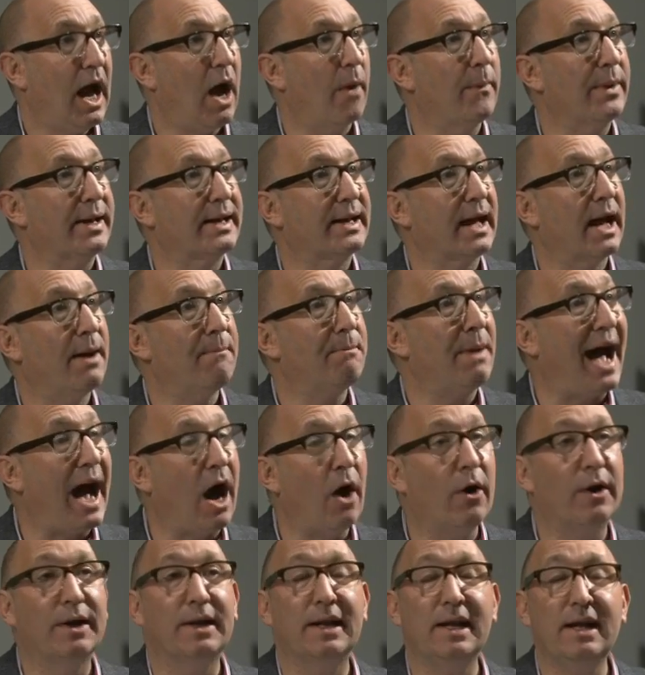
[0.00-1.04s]
And we get
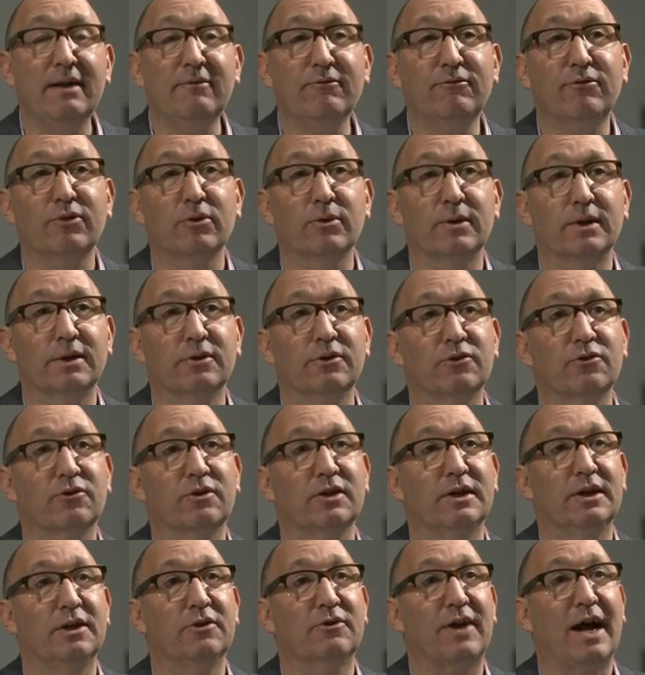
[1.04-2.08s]
power and influence
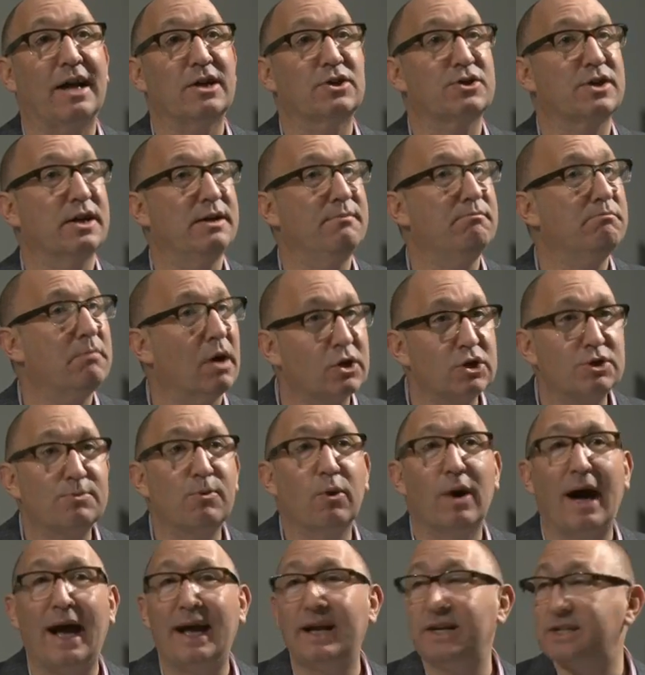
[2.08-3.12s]
that is actually much
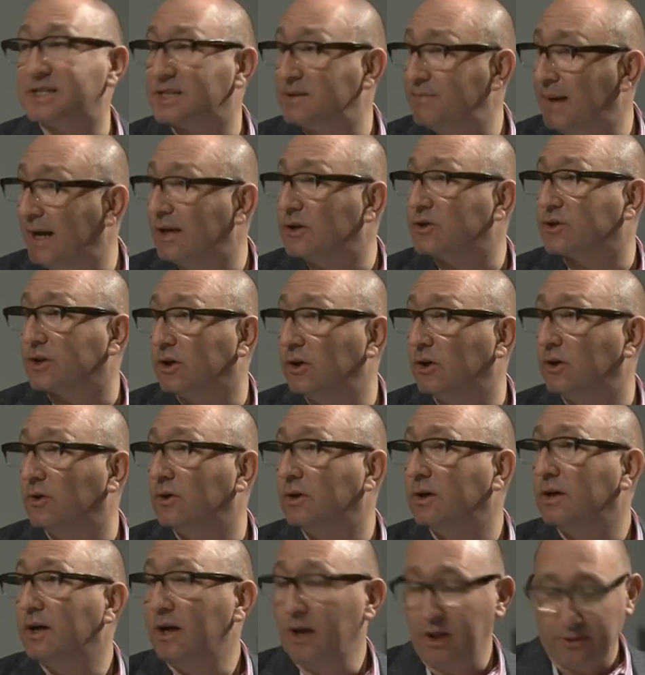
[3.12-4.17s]
more
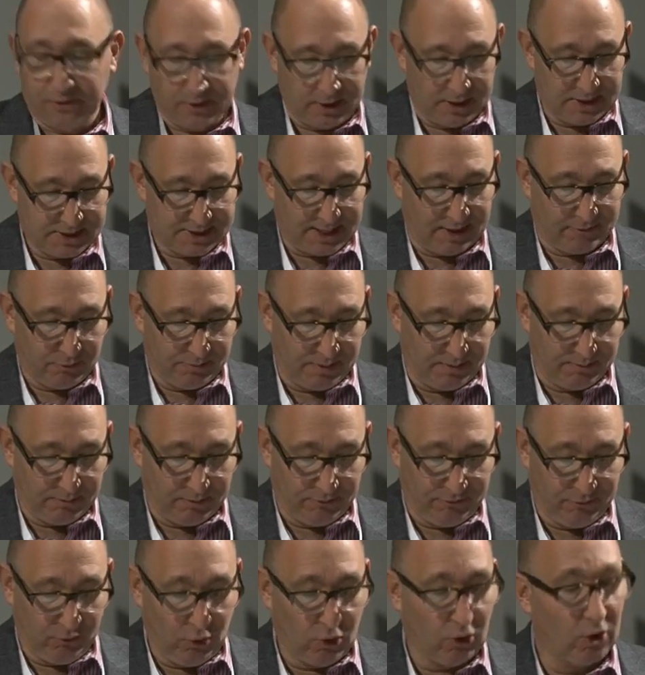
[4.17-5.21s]
asymmetrical than it's ever been
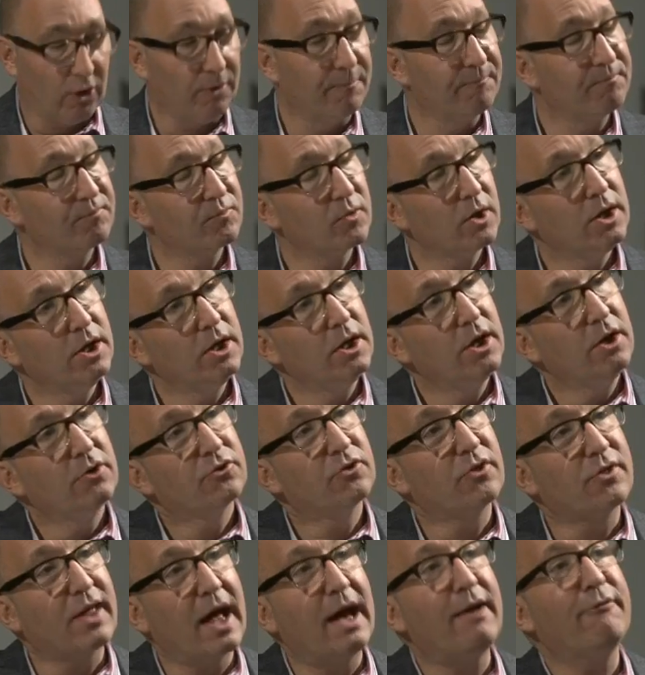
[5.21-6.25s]
before.
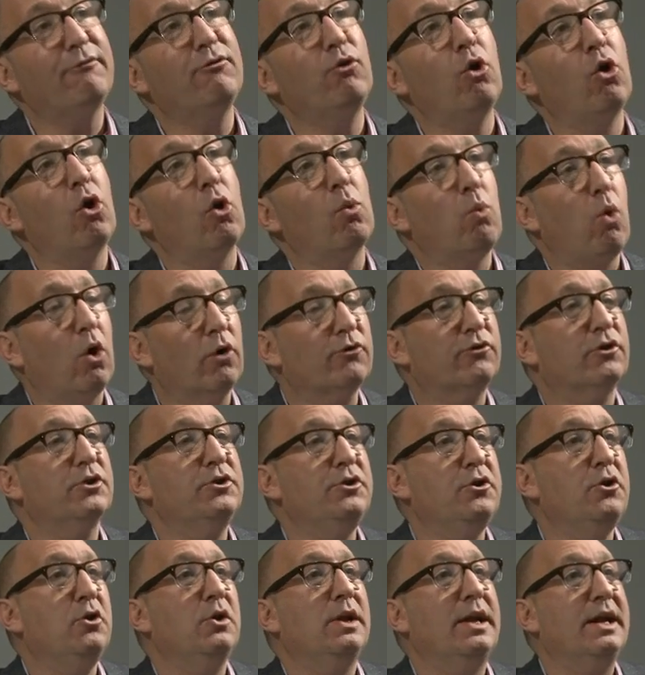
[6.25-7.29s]
So therefore, what do
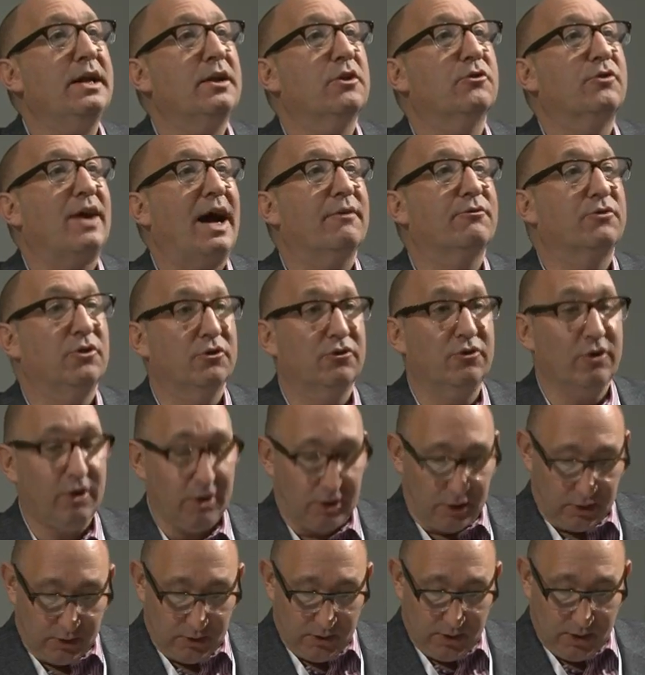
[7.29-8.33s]
new leaders have to
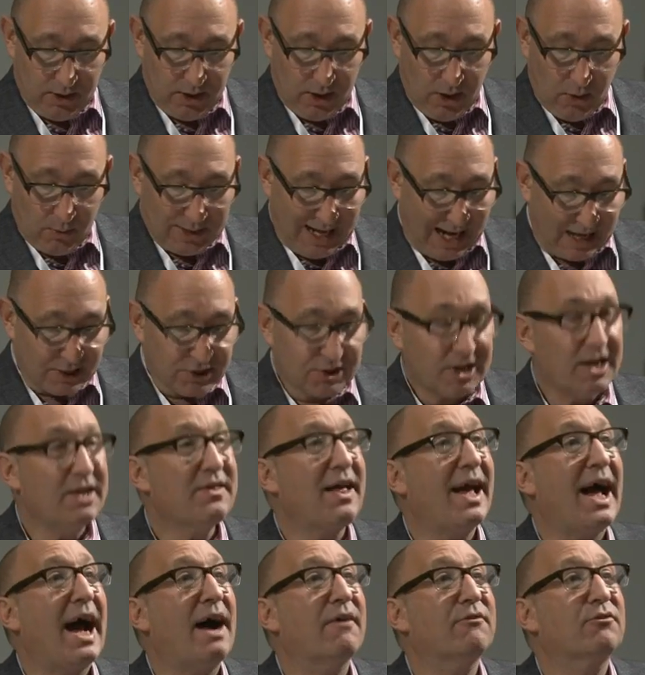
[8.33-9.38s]
do? Well, actually,
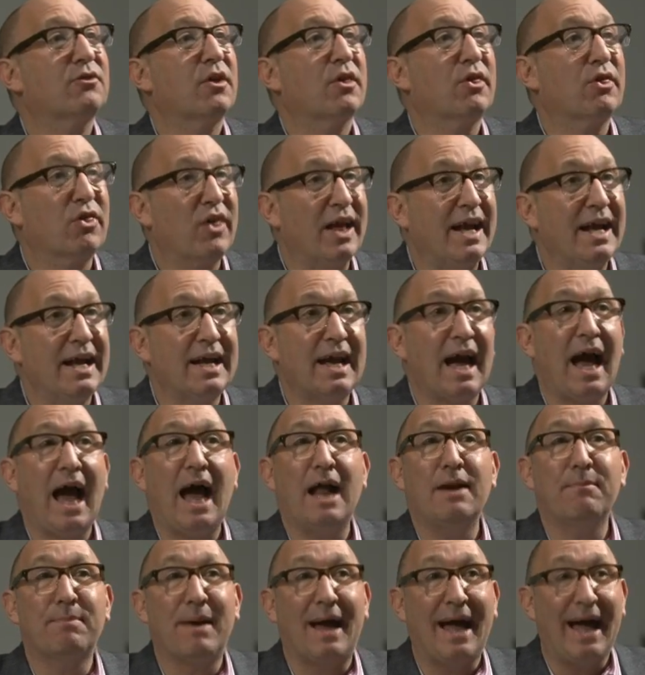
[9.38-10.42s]
they have to think
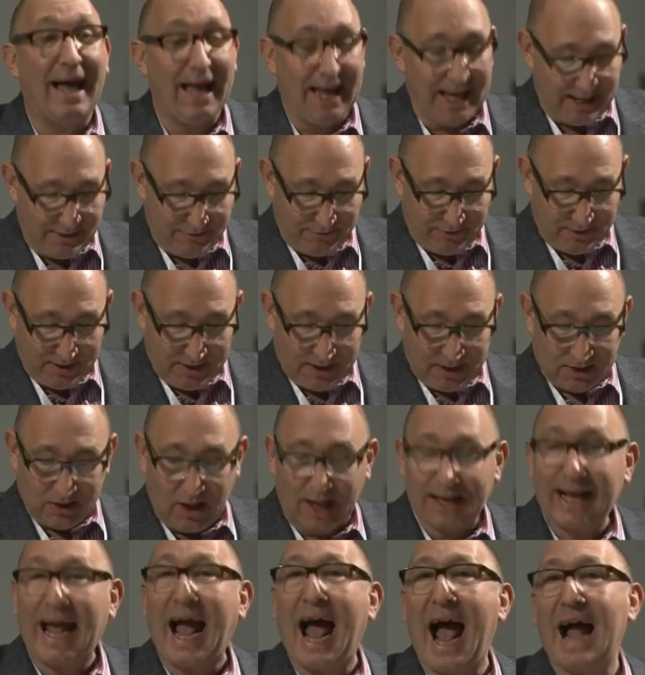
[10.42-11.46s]
and behave
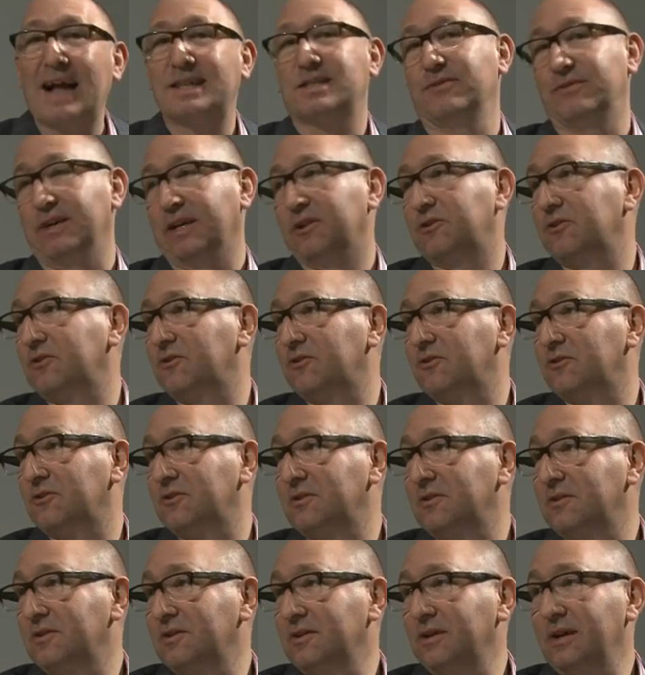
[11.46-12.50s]
like
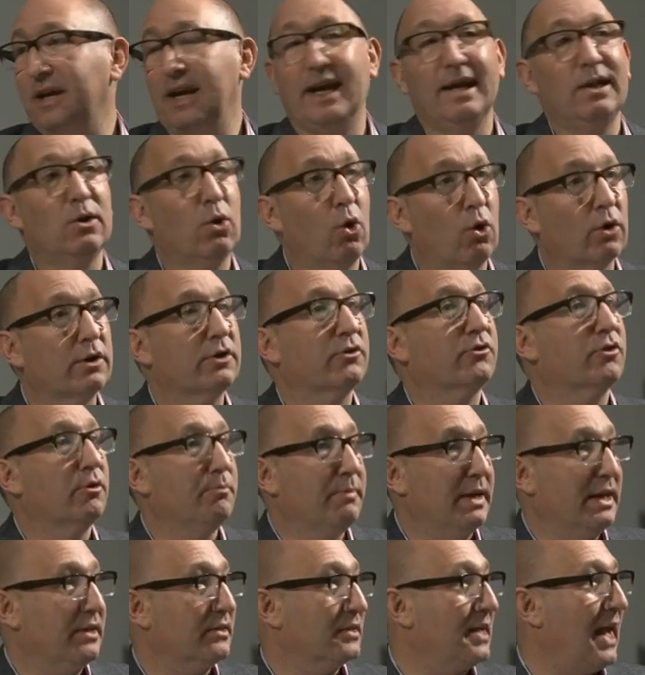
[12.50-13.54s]
activists in order to
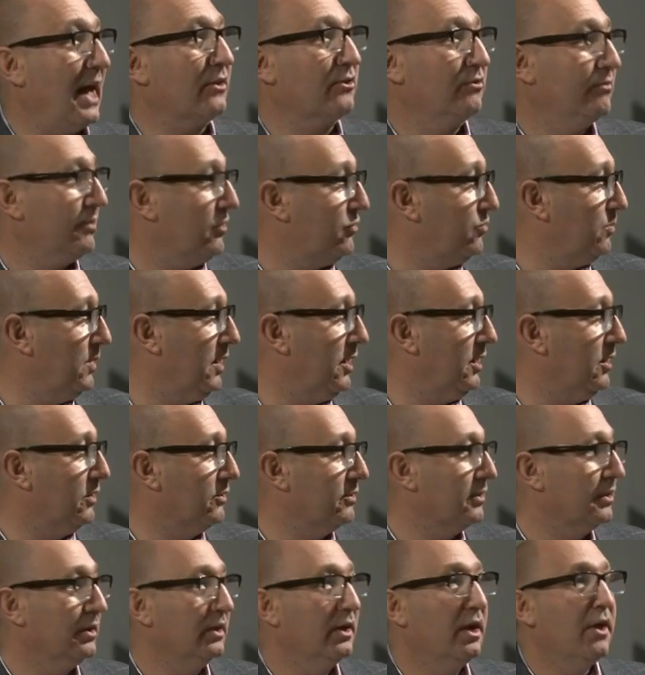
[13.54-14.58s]
meet an activist
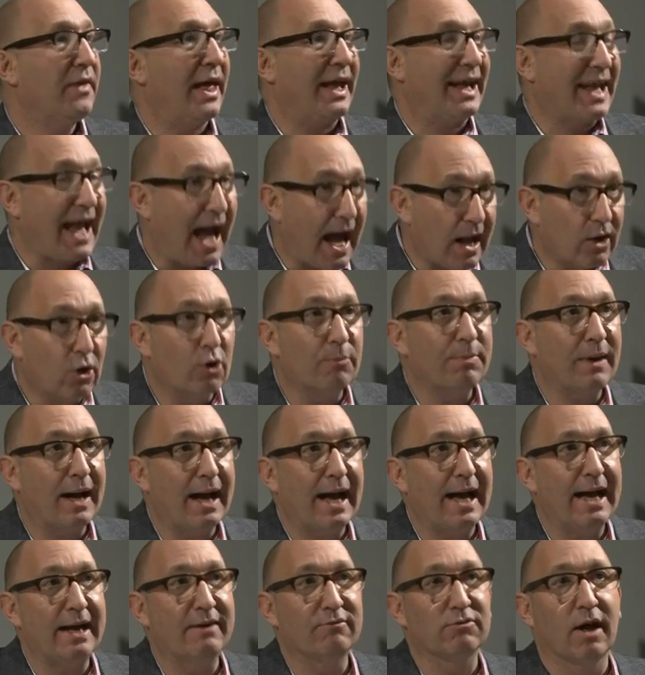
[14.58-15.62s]
world. They cannot
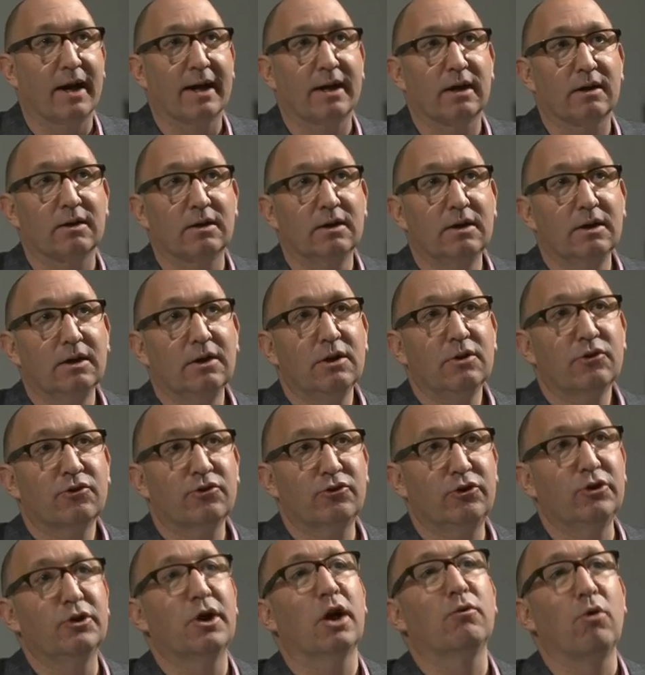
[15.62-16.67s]
behave like
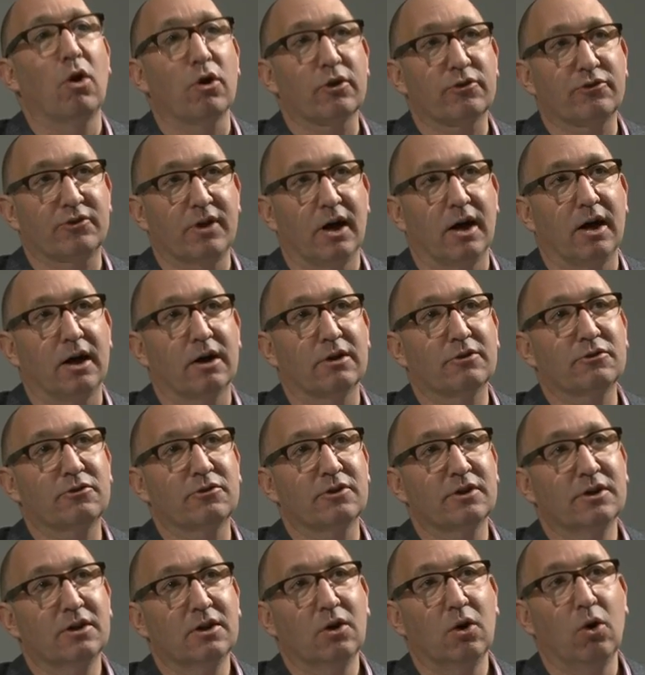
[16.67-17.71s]
pseudo rock
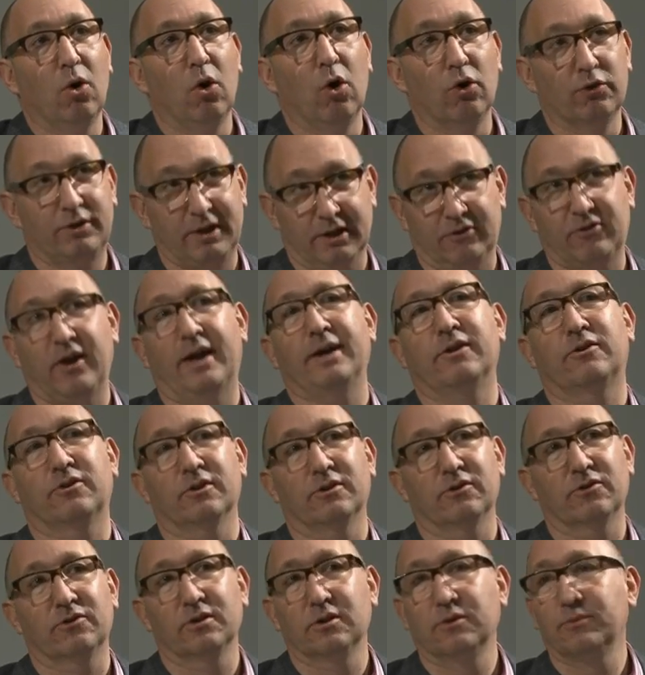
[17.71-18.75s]
stars or
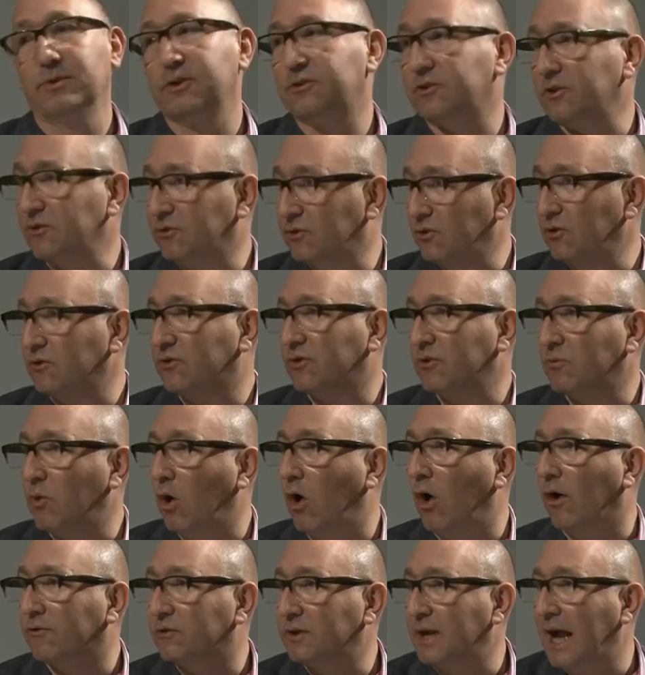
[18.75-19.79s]
dictators, which is sort of
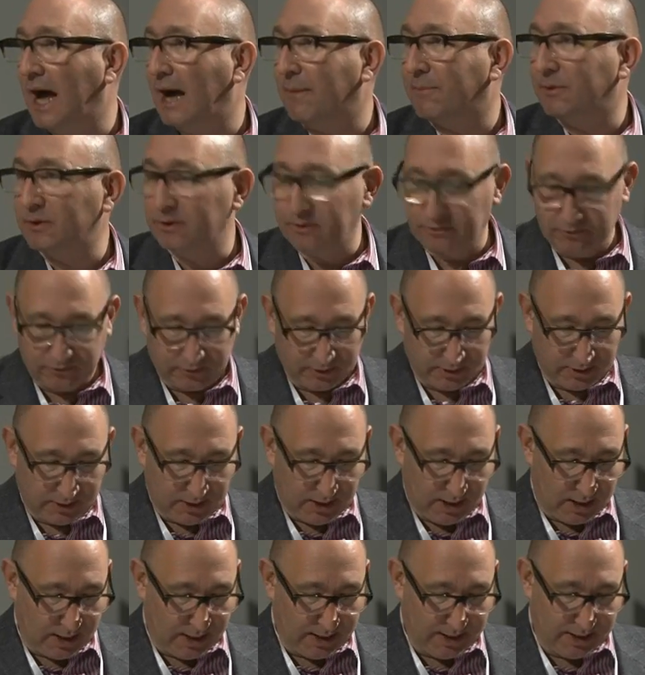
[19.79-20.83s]
what often happens
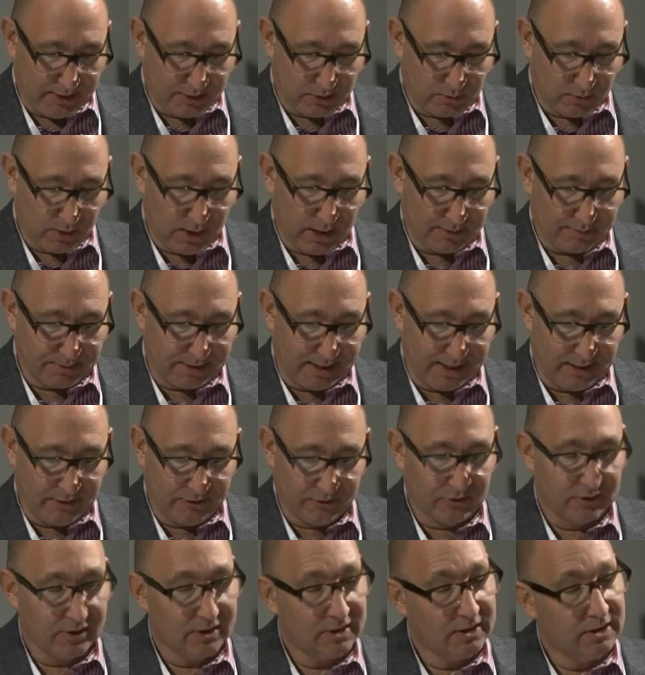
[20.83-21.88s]
in the
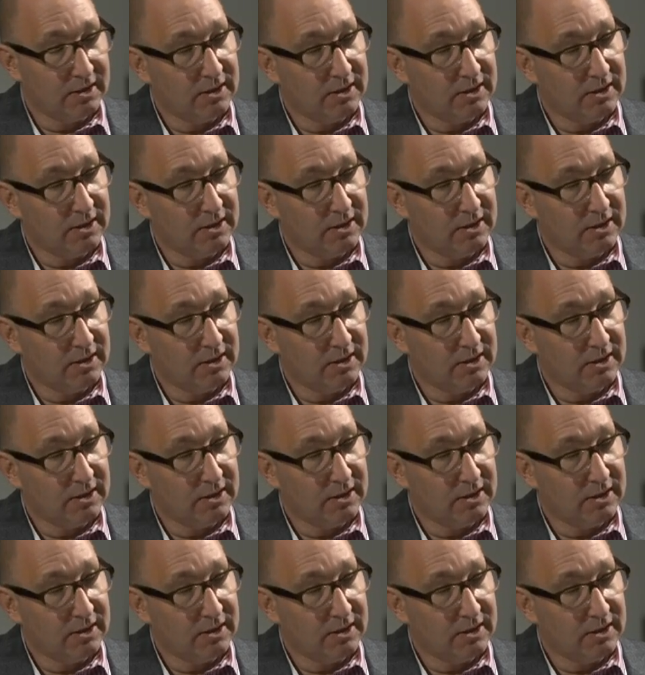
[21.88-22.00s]
workplace.